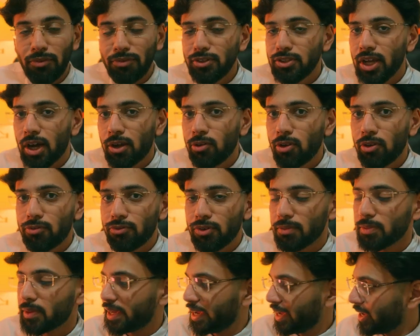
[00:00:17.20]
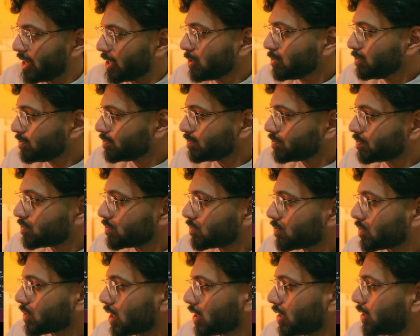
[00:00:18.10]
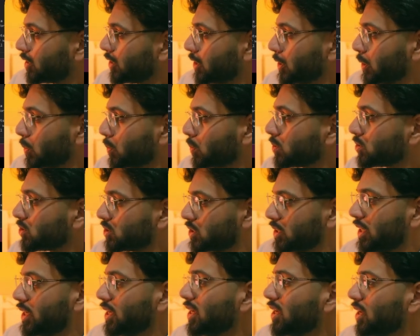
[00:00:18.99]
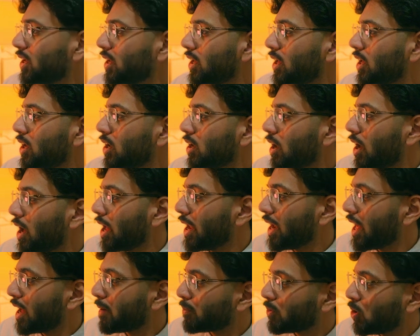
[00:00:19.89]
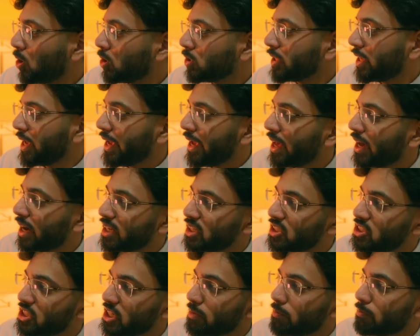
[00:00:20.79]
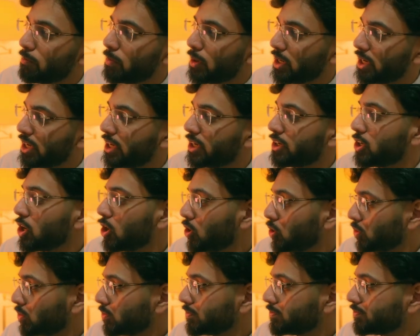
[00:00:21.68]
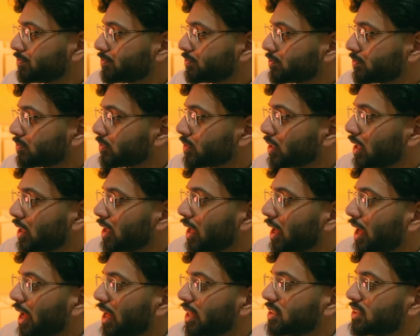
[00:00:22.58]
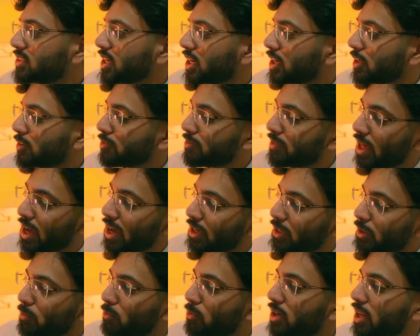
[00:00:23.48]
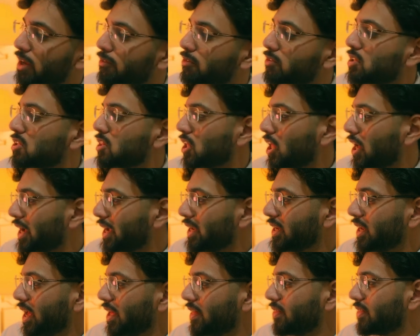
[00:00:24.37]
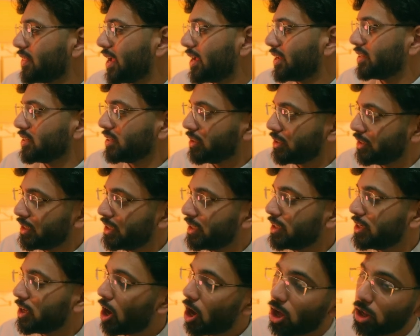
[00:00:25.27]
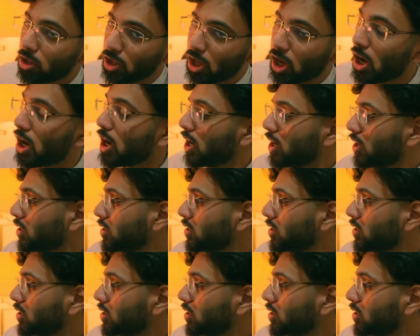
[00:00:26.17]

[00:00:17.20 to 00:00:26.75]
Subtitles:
you download from the GitHub, you will see an app called AI Gym Buddy Go. Inside of that you would have client and then $,